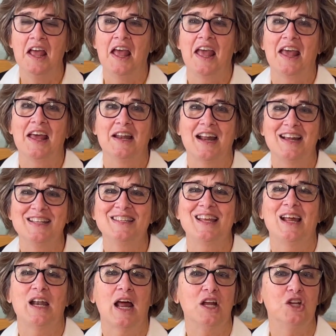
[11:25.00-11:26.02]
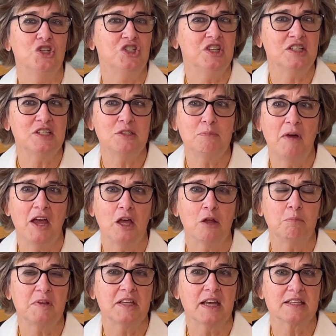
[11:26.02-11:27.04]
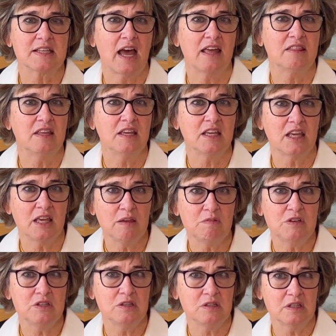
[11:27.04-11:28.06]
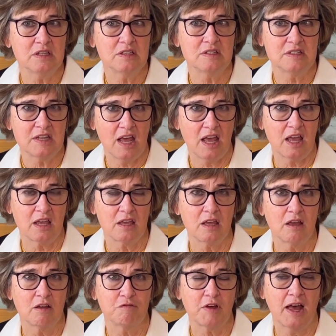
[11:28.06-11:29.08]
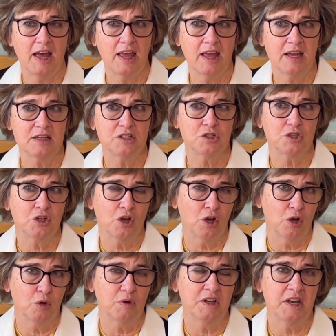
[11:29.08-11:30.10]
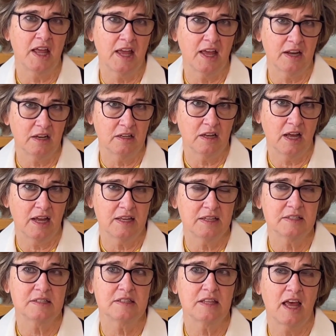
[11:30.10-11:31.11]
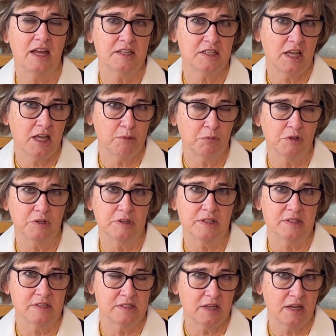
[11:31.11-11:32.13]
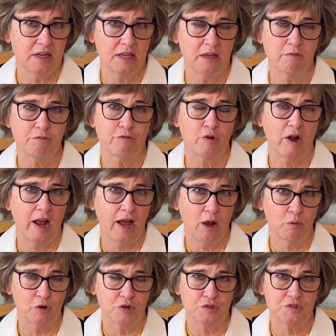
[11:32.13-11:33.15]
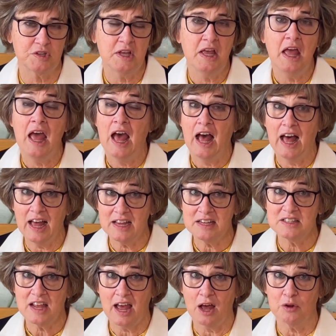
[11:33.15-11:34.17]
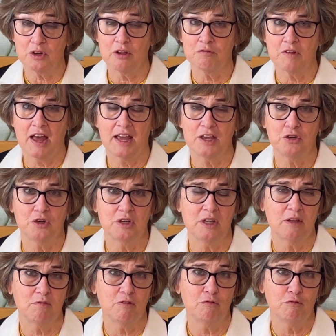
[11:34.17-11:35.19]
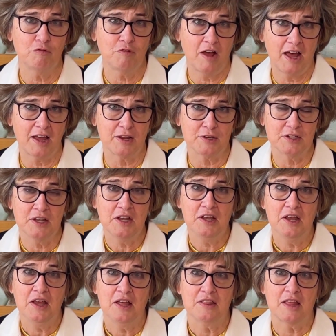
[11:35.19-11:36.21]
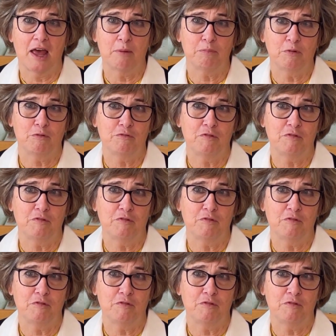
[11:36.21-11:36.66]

And I just smiled, because I think even to this day, if I had to go and analyze that table and study it for hours, I doubt if I could even find that